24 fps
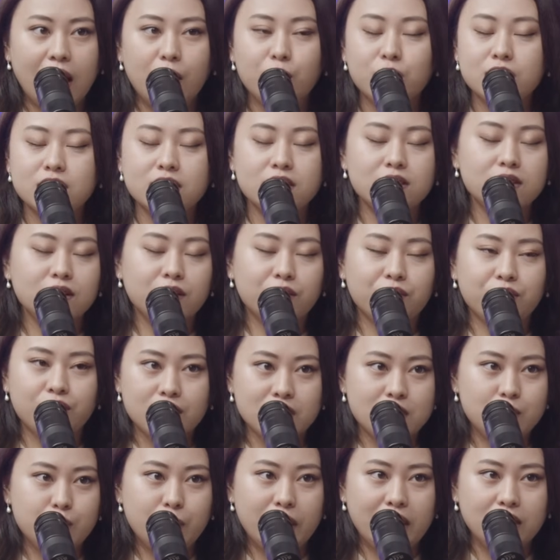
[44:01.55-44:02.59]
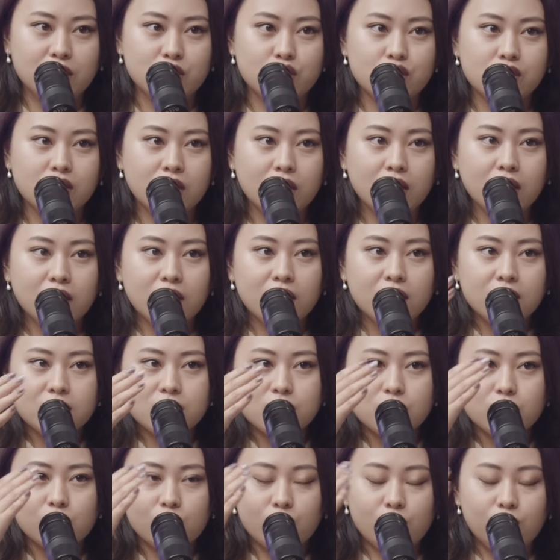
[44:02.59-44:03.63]
I was in the first bench,
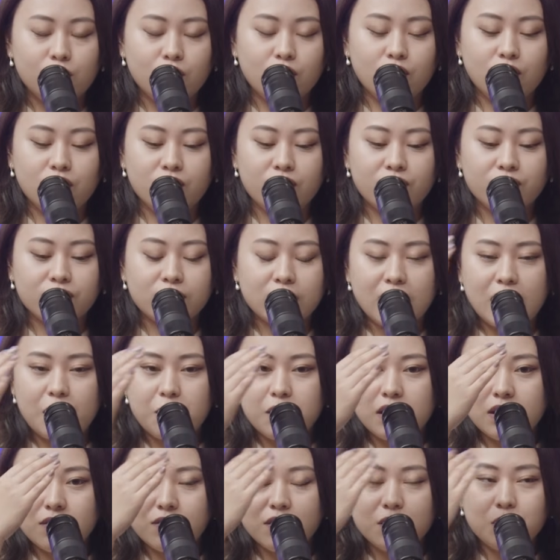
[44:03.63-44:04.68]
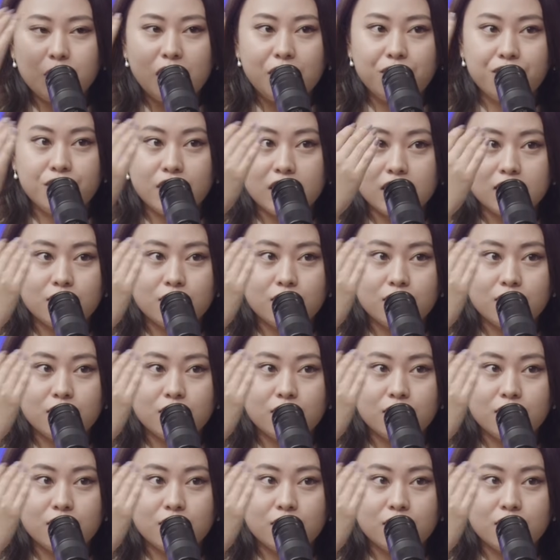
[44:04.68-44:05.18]
so even in my field